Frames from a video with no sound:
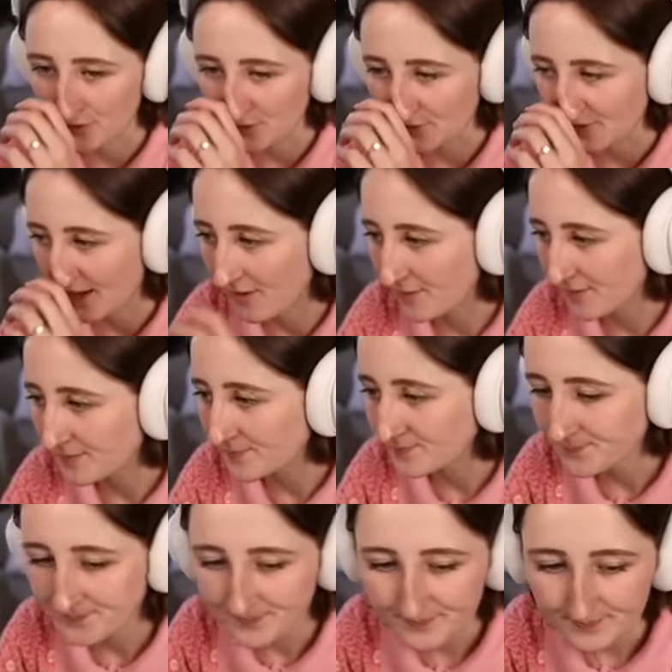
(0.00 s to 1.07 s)
stuff.
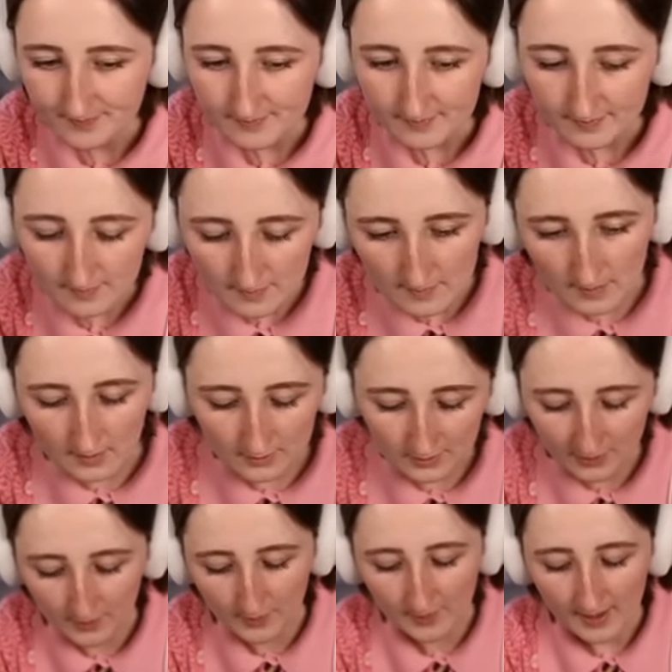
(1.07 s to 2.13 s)

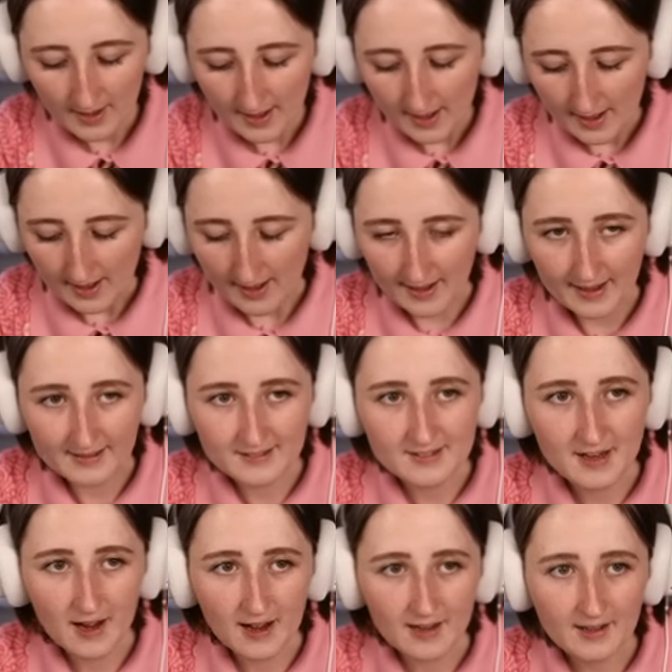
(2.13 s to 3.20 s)
So uh, it's
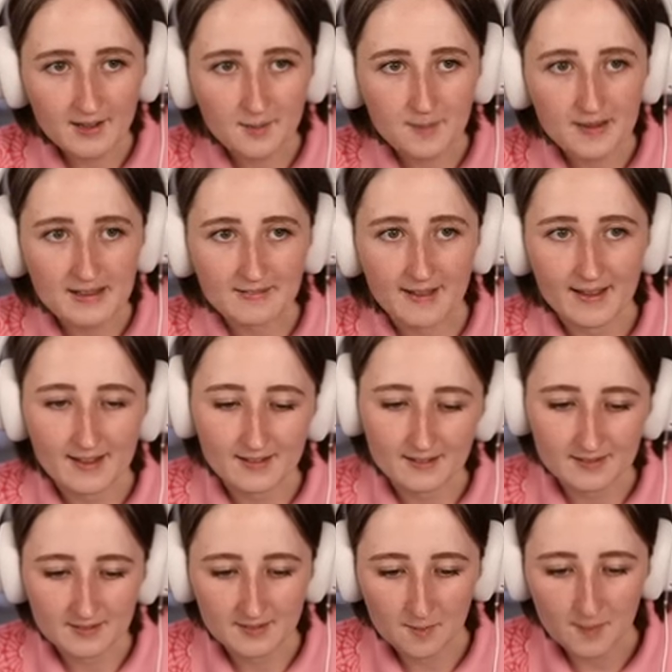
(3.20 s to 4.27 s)
not going to be like
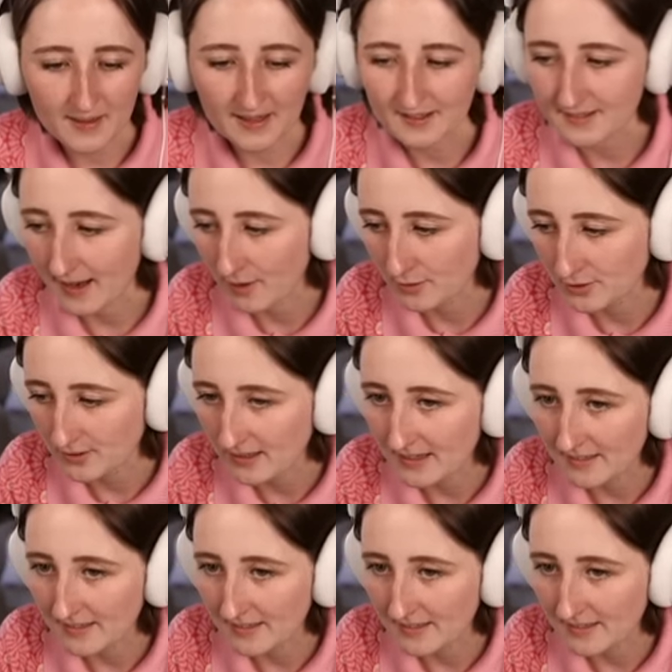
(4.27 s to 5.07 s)
the biggest house or anything